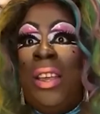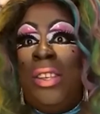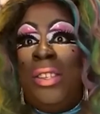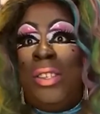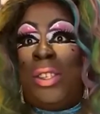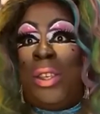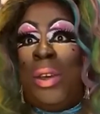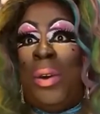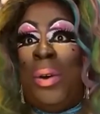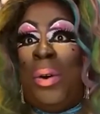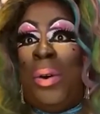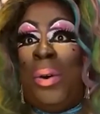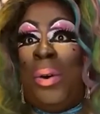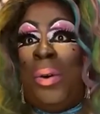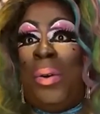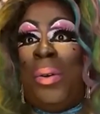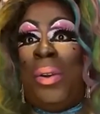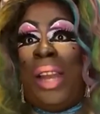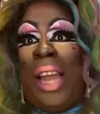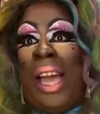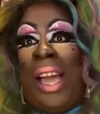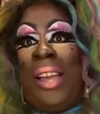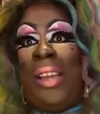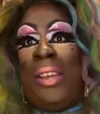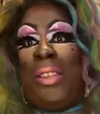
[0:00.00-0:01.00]
So
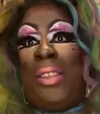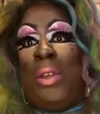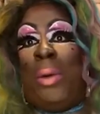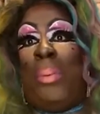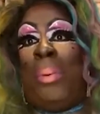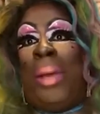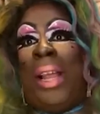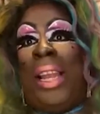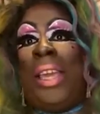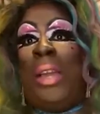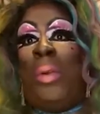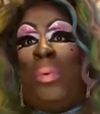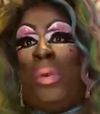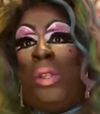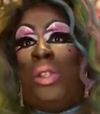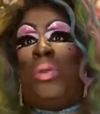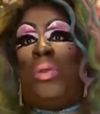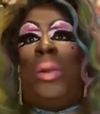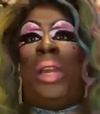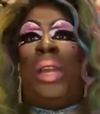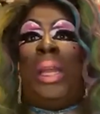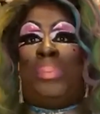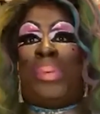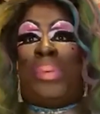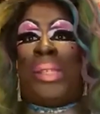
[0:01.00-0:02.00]
like normally we do
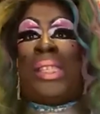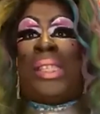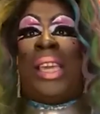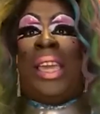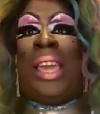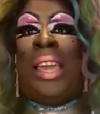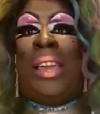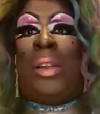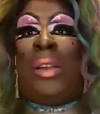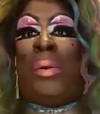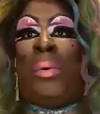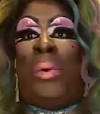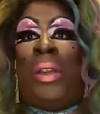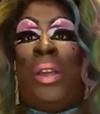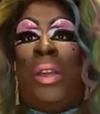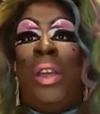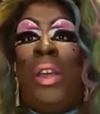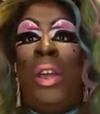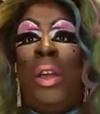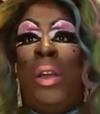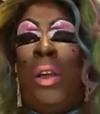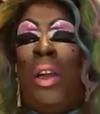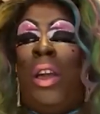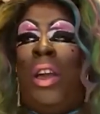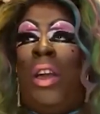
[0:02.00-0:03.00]
lip sync
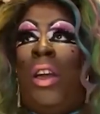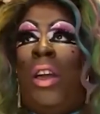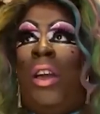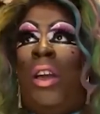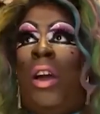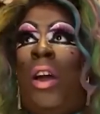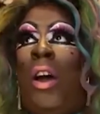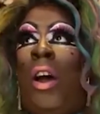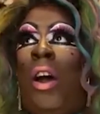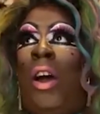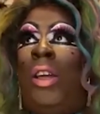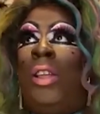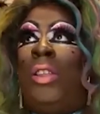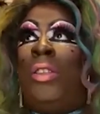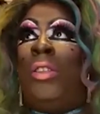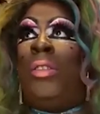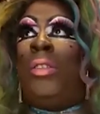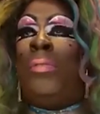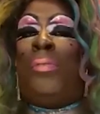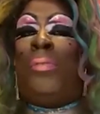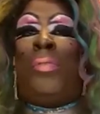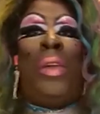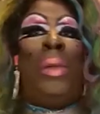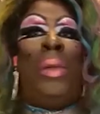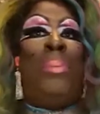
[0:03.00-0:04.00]

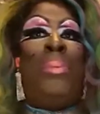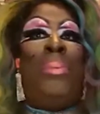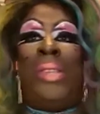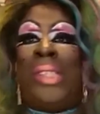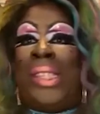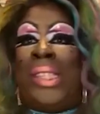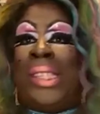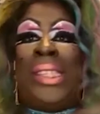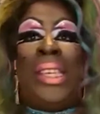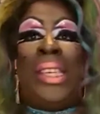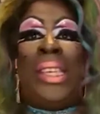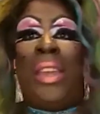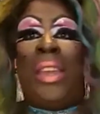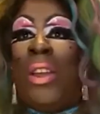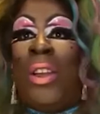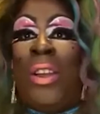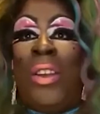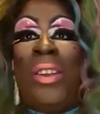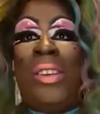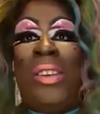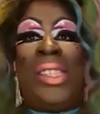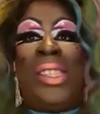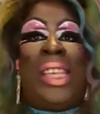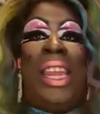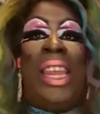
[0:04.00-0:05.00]
on famous
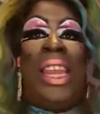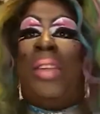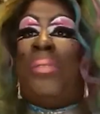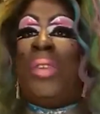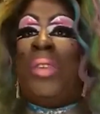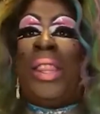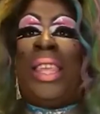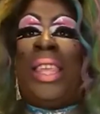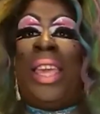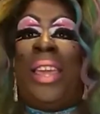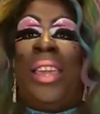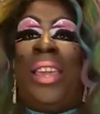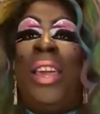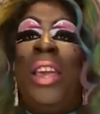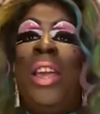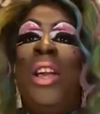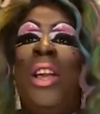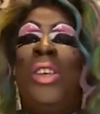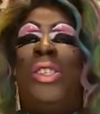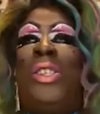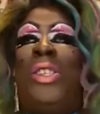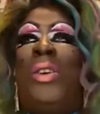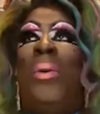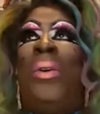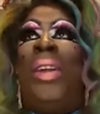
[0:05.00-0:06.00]
singers and everything.
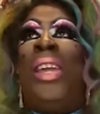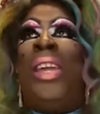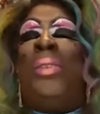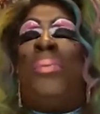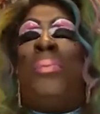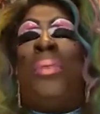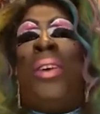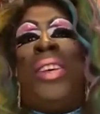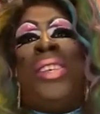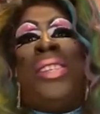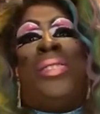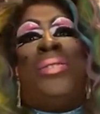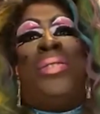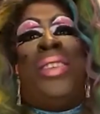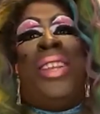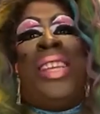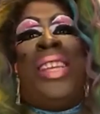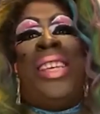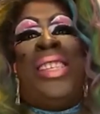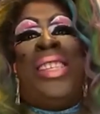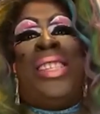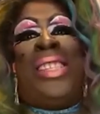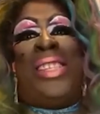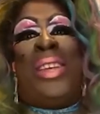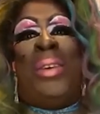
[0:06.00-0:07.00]
So it was
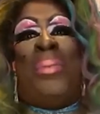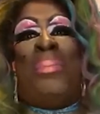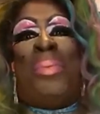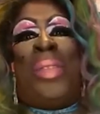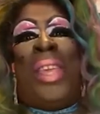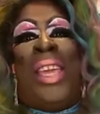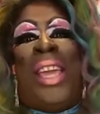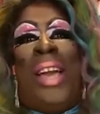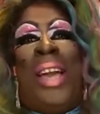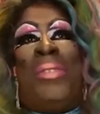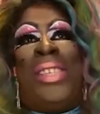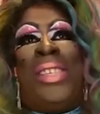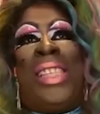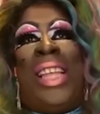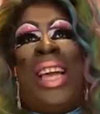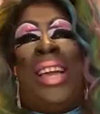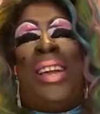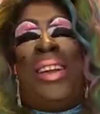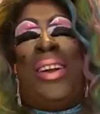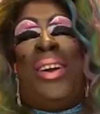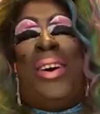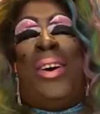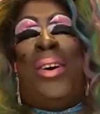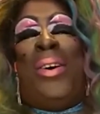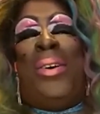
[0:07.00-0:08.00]
really something. I was
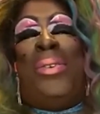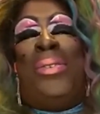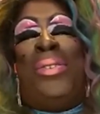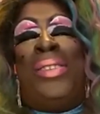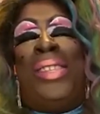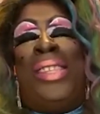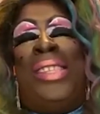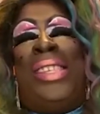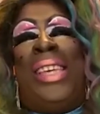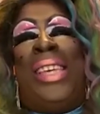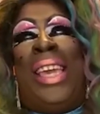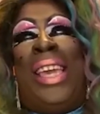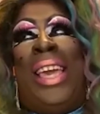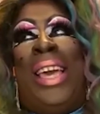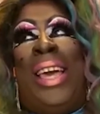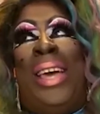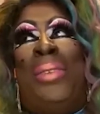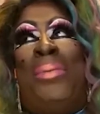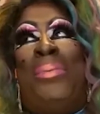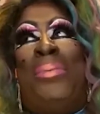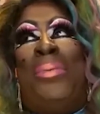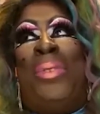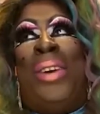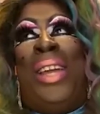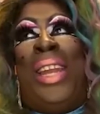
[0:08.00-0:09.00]
like, oh,
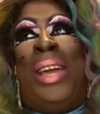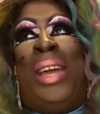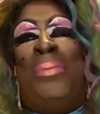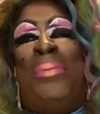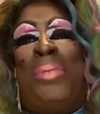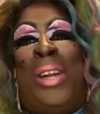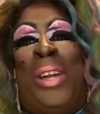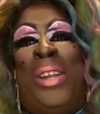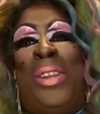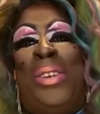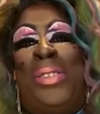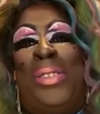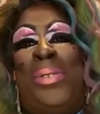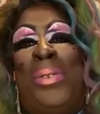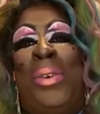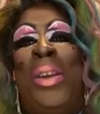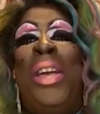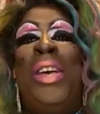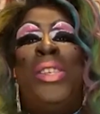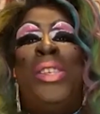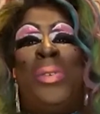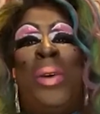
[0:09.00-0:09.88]
damn, what I'm going to do.